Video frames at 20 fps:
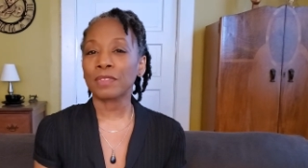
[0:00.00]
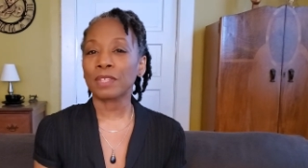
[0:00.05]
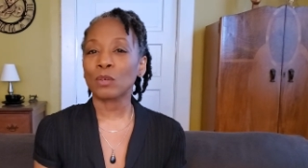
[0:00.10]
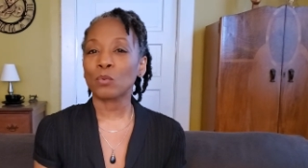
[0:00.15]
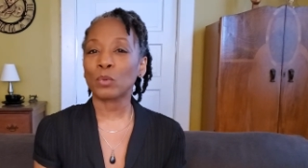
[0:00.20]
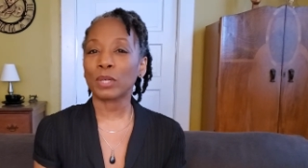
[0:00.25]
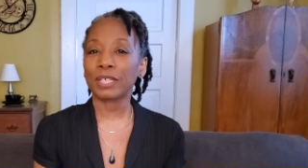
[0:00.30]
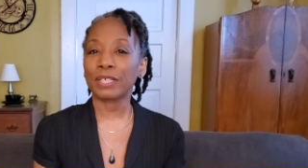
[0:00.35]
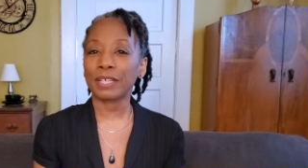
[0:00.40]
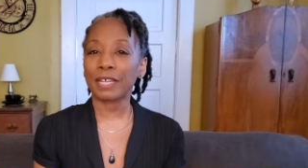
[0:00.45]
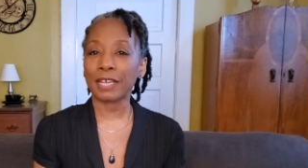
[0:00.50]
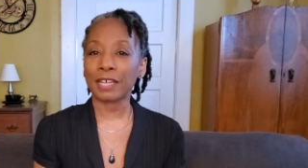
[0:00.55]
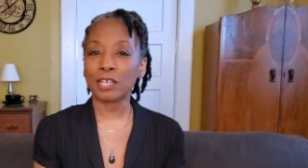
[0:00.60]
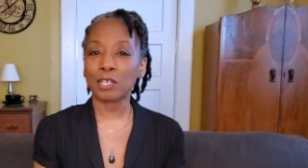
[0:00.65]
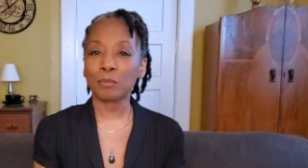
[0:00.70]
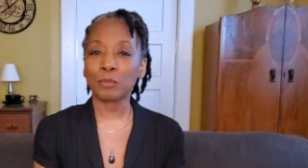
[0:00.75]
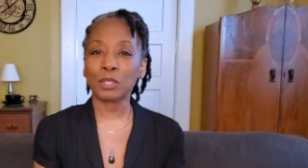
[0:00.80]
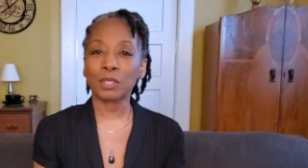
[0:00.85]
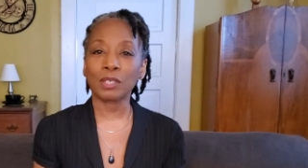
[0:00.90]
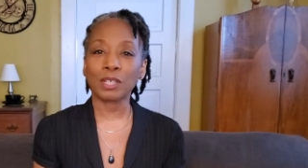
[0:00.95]
when an
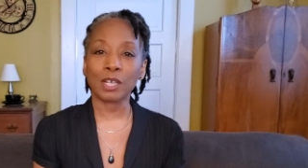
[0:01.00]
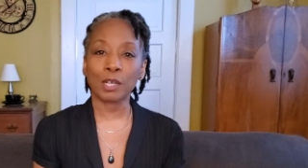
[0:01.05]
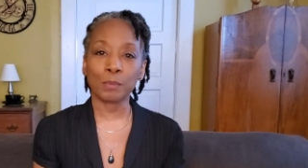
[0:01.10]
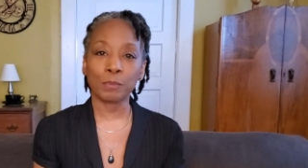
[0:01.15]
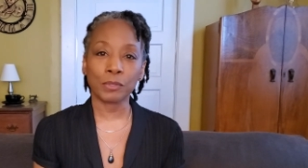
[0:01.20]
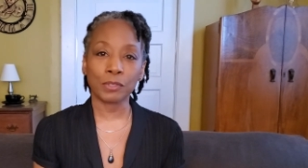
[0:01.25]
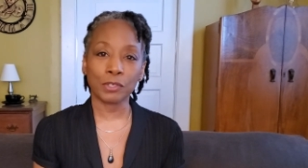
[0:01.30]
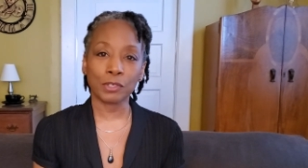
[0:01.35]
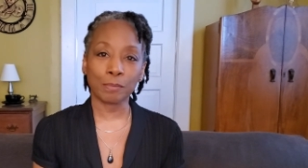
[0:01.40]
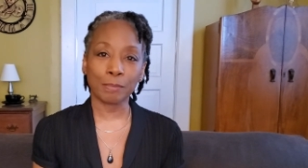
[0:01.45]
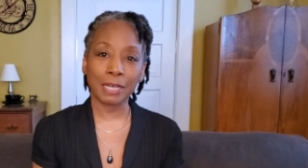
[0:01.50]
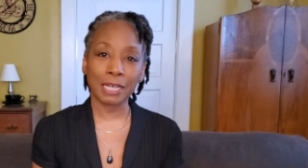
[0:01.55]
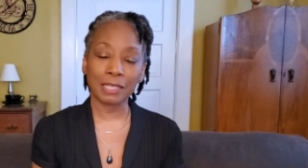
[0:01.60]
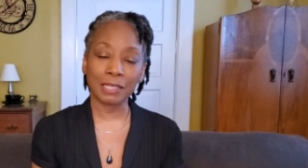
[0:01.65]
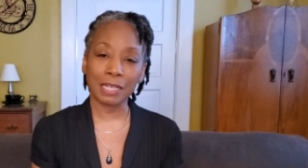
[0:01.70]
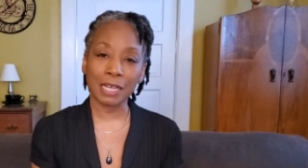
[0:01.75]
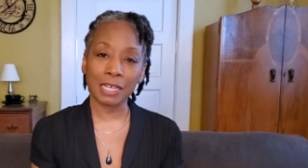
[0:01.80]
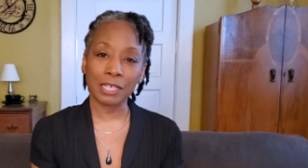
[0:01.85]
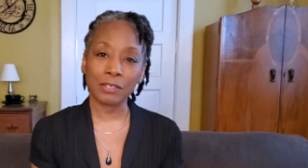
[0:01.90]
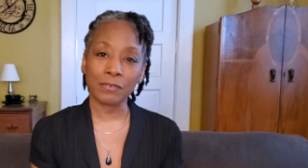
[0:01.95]
animal comes into my
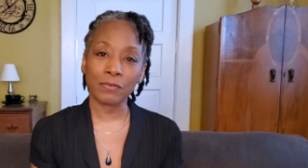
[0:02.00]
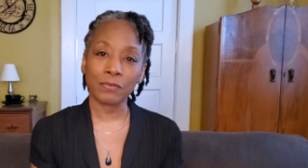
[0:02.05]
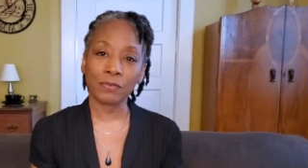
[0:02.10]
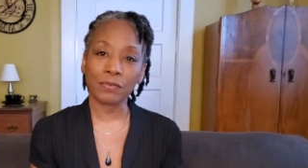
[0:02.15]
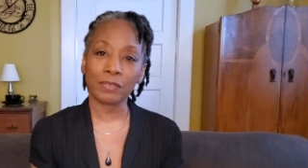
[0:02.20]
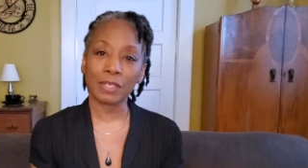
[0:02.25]
life